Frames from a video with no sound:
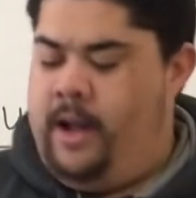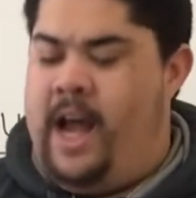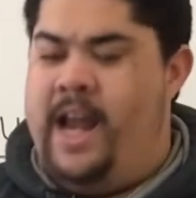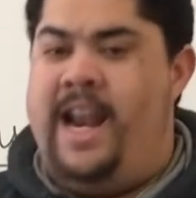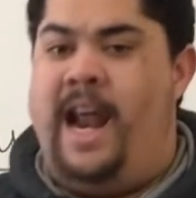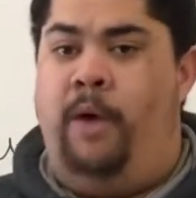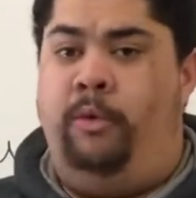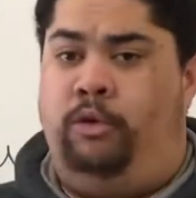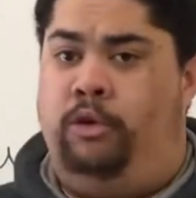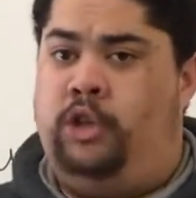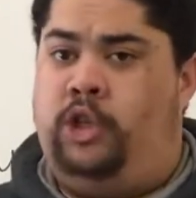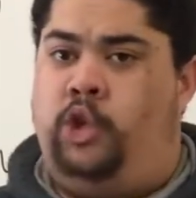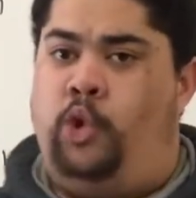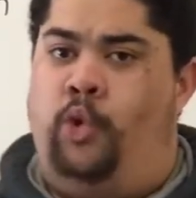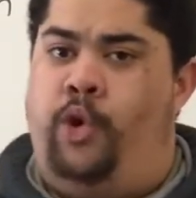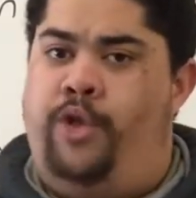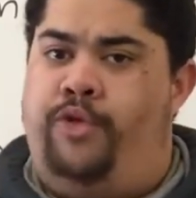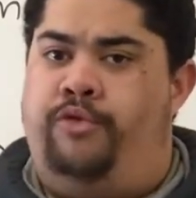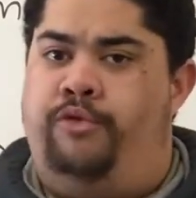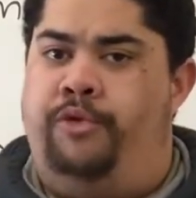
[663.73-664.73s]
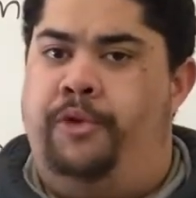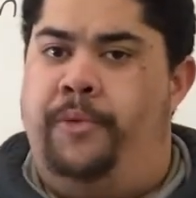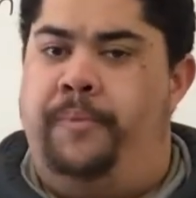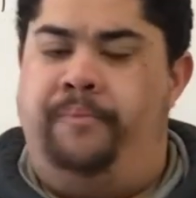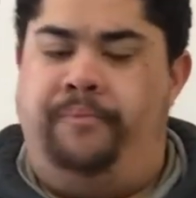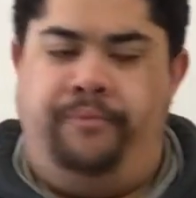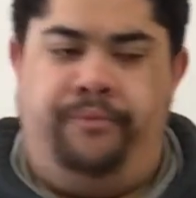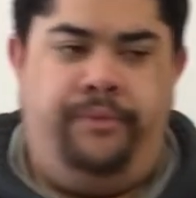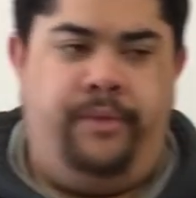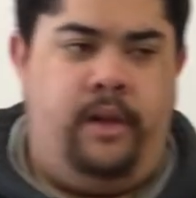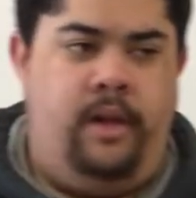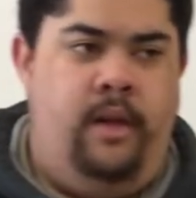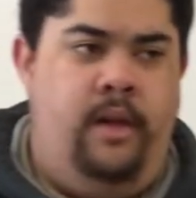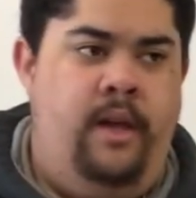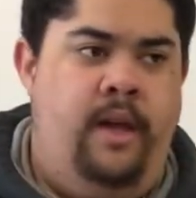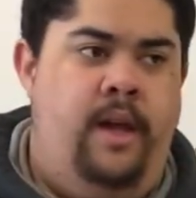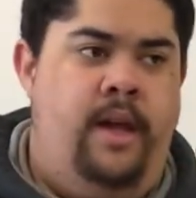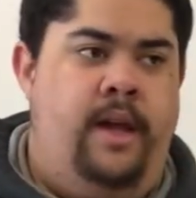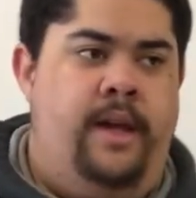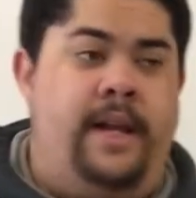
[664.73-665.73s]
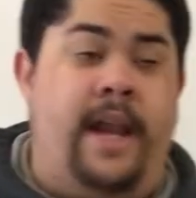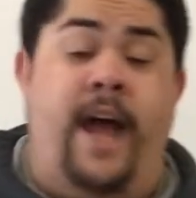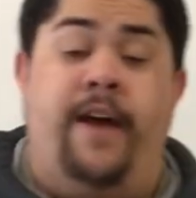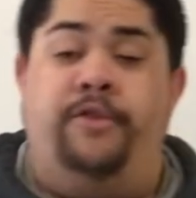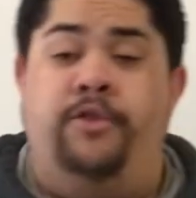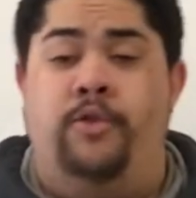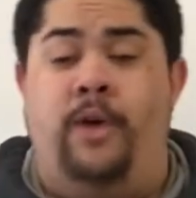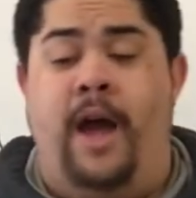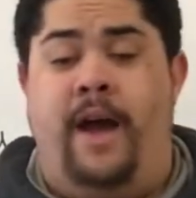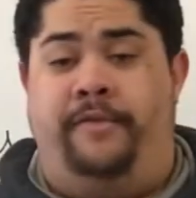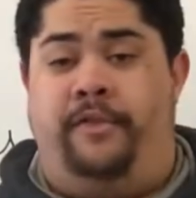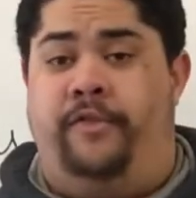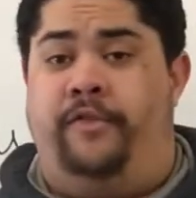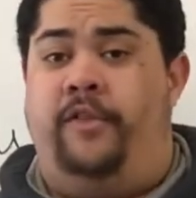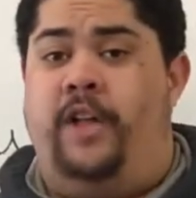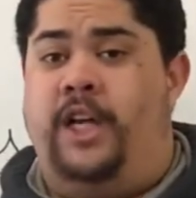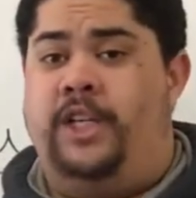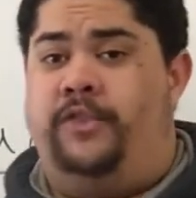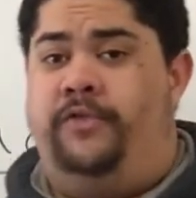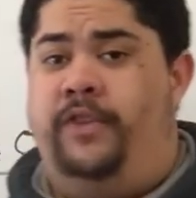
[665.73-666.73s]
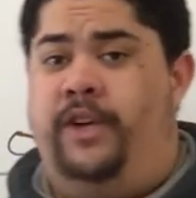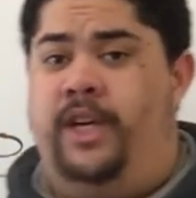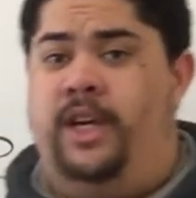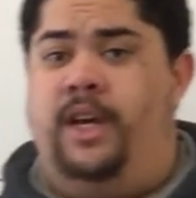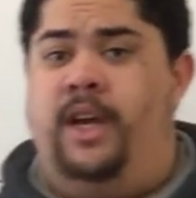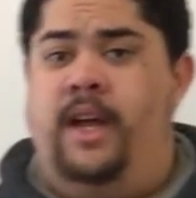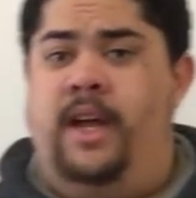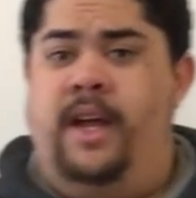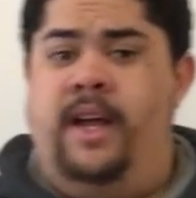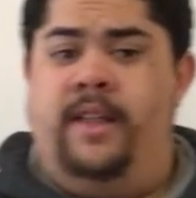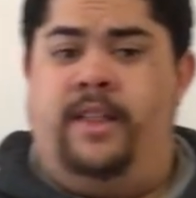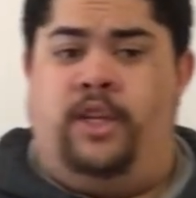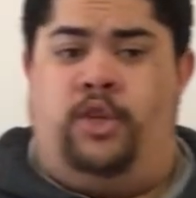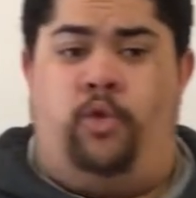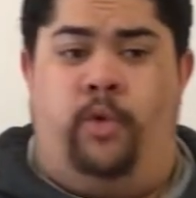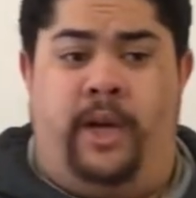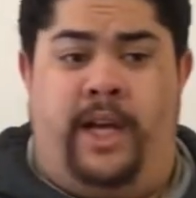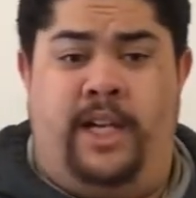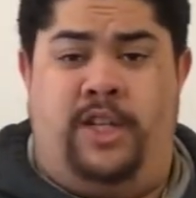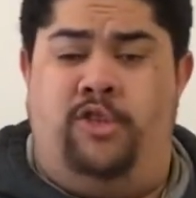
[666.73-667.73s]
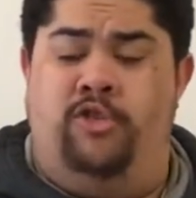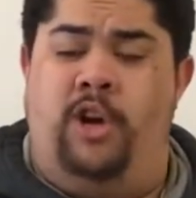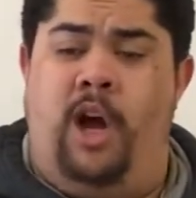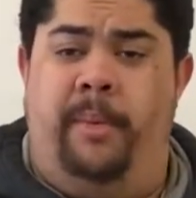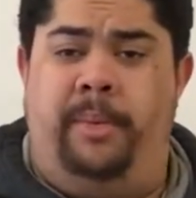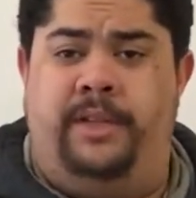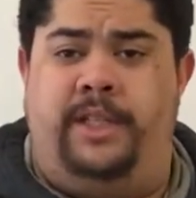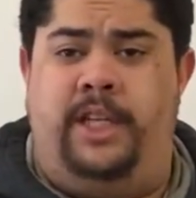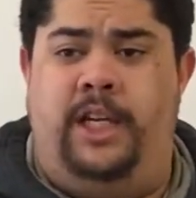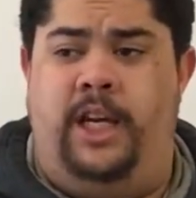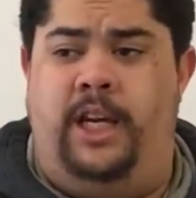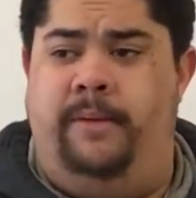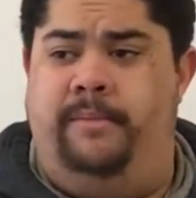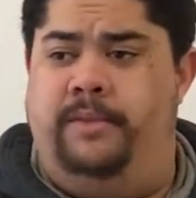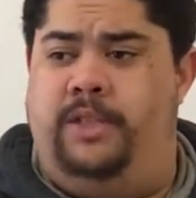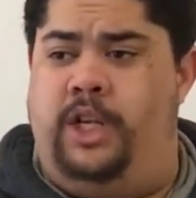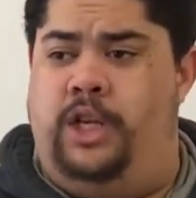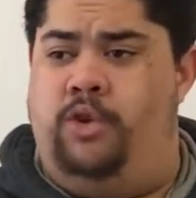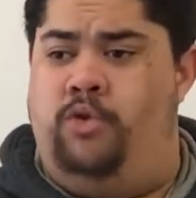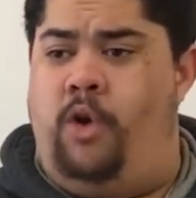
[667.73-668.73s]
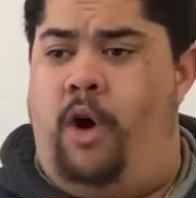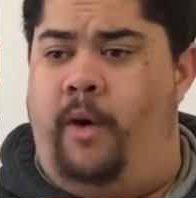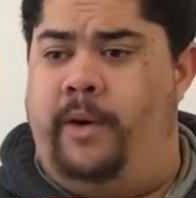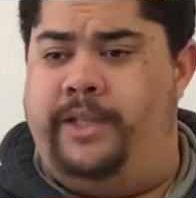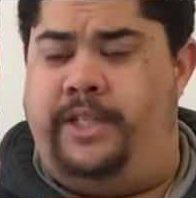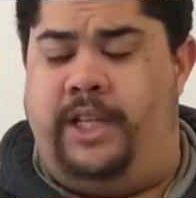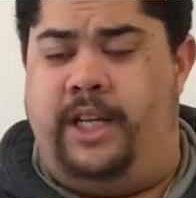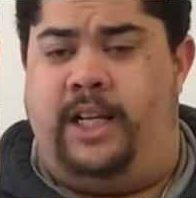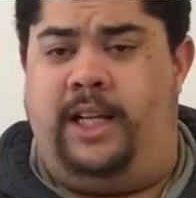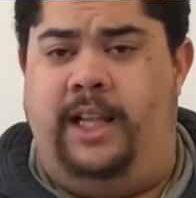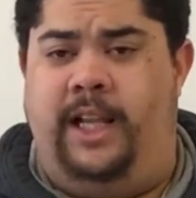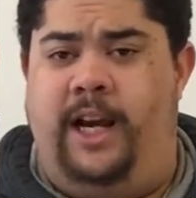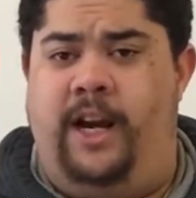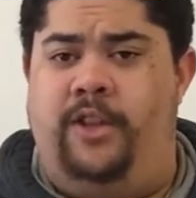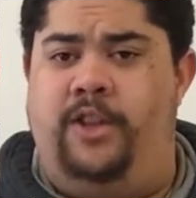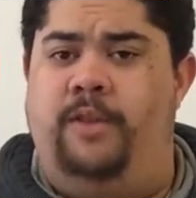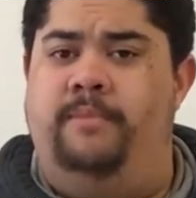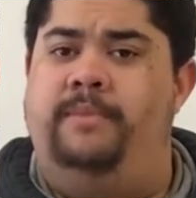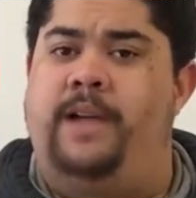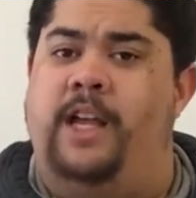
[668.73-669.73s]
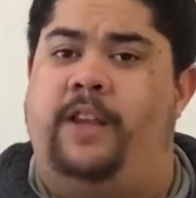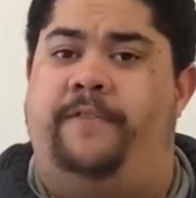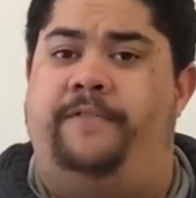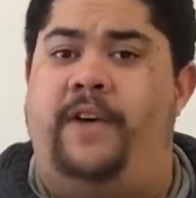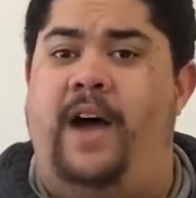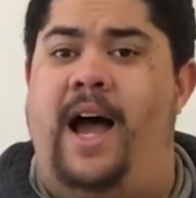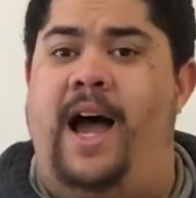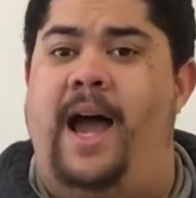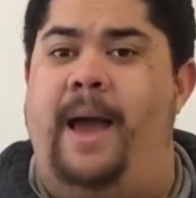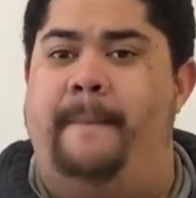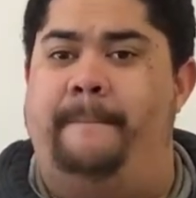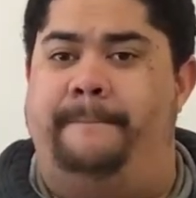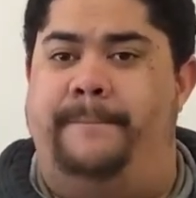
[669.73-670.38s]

and now we're going to sort through. Now, if you have the philosophy that you want to get 2 double teams and you always declare them, that's fine.